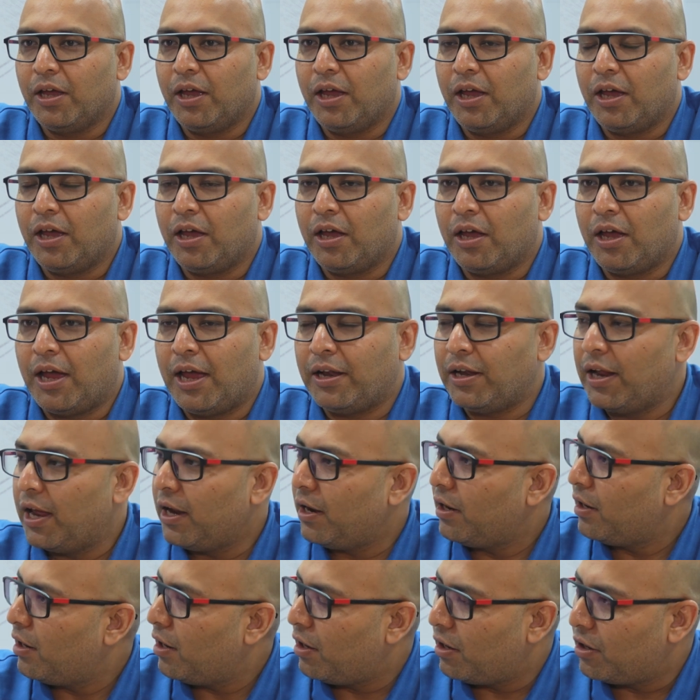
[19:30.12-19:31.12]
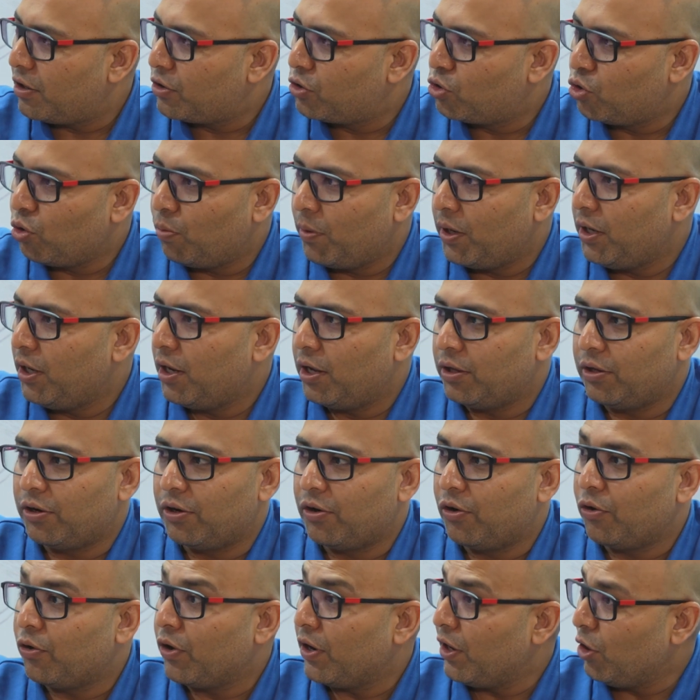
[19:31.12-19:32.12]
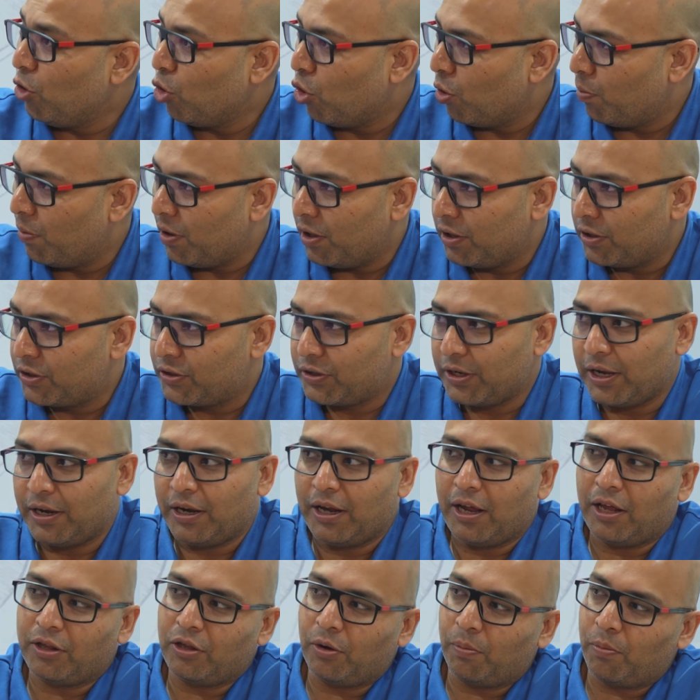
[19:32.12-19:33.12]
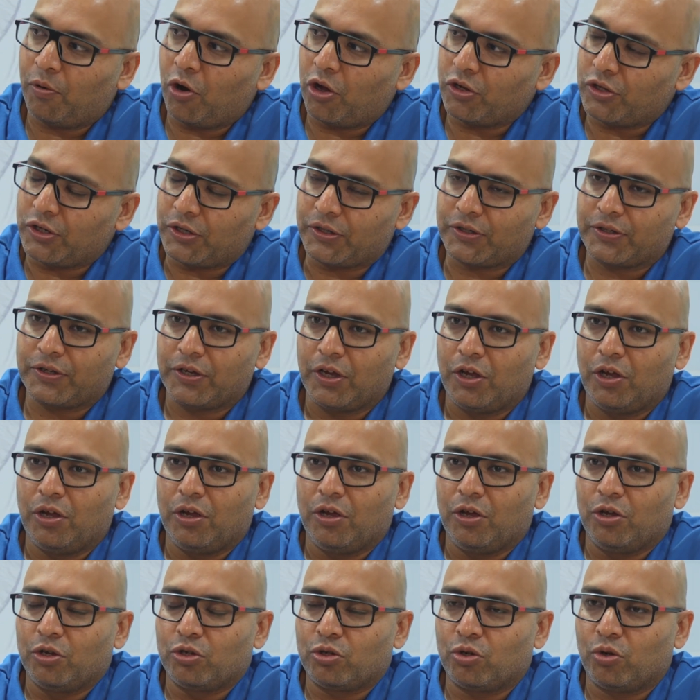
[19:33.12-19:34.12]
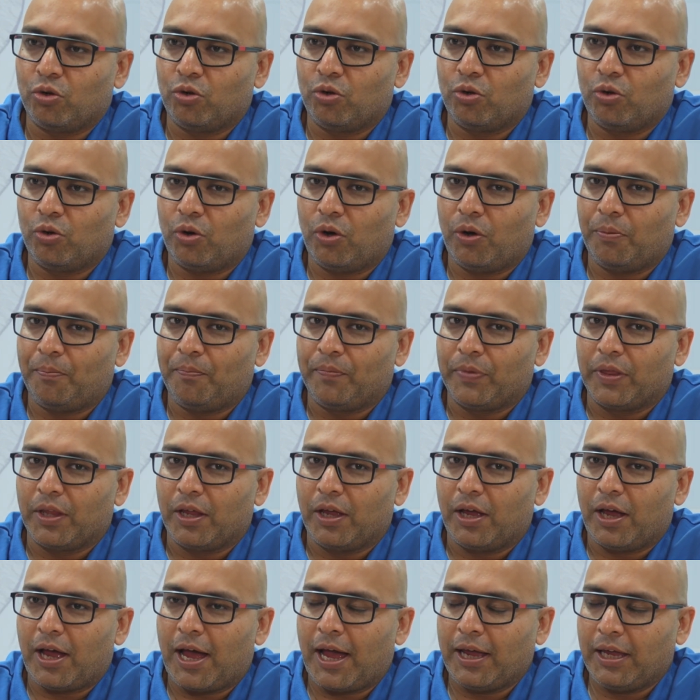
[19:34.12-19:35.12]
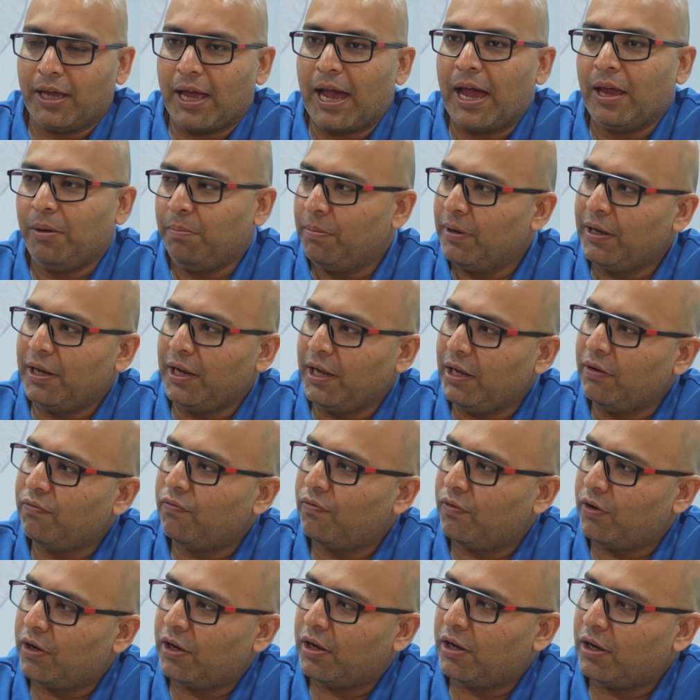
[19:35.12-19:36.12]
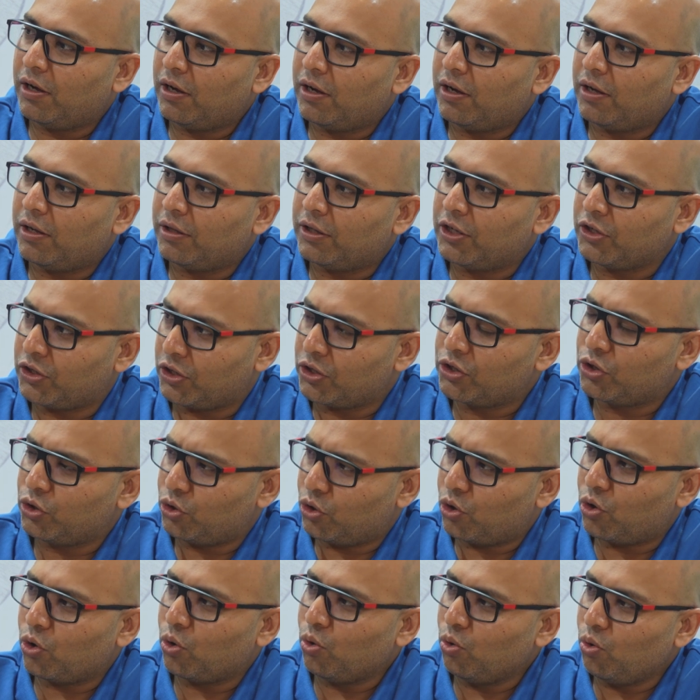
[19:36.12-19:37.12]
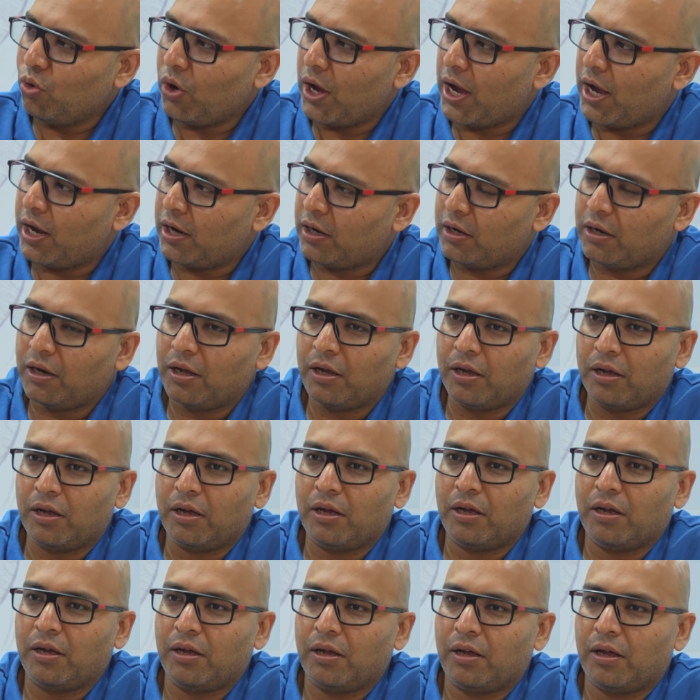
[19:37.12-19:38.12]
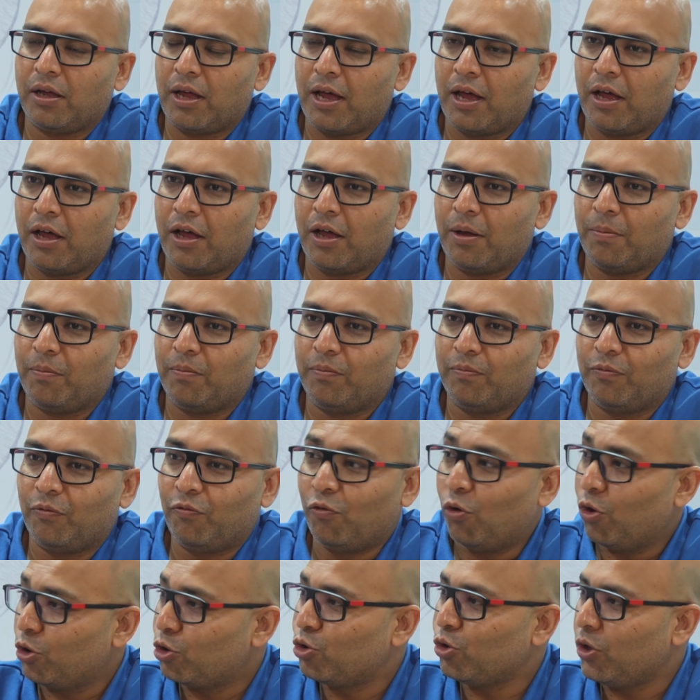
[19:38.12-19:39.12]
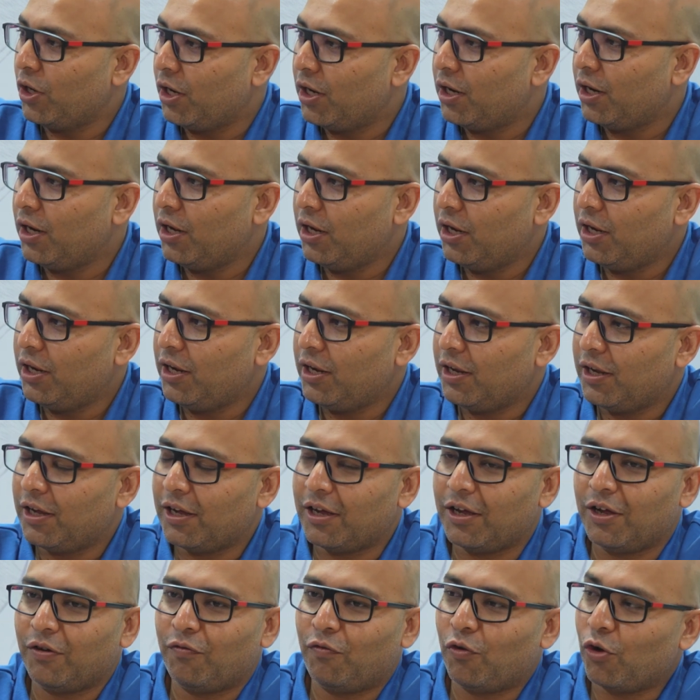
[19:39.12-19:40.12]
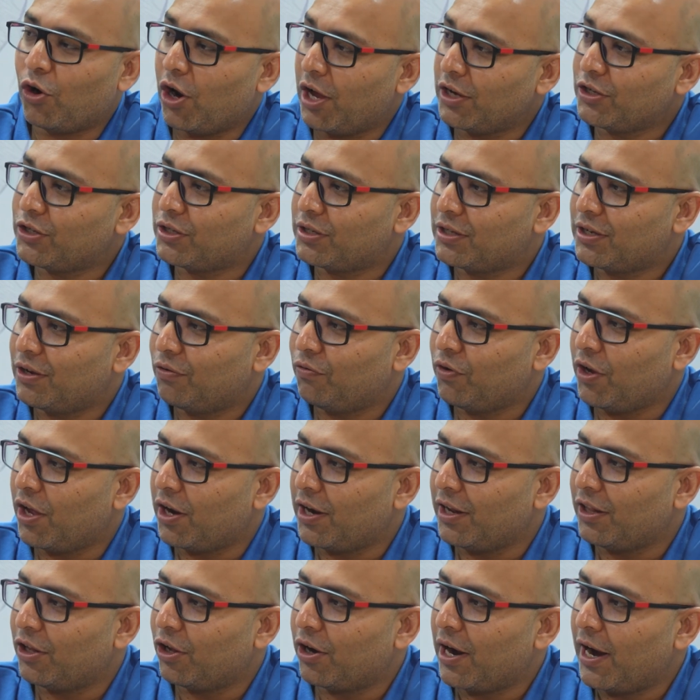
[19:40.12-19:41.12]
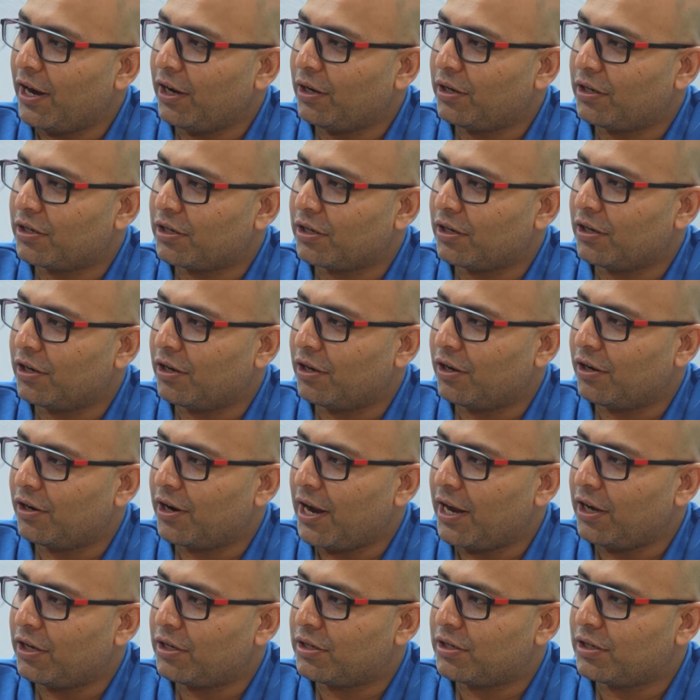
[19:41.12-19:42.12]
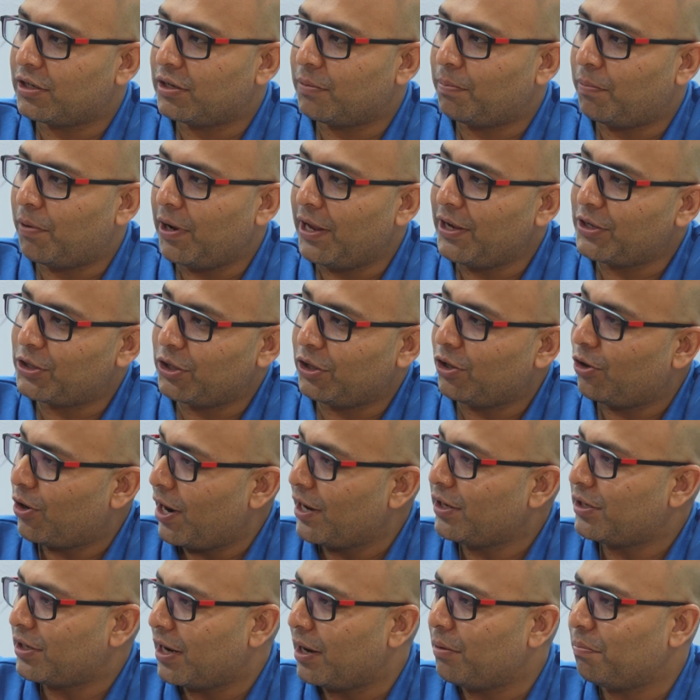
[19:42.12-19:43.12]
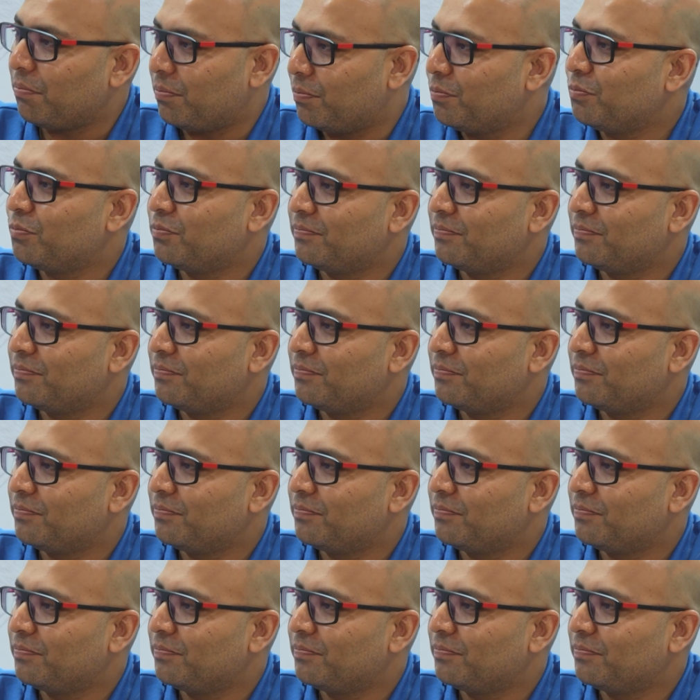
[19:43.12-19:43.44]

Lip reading: and so many other renewables and other projects. So I believe this is true, and fortunately for us, we are in the right place in the right time.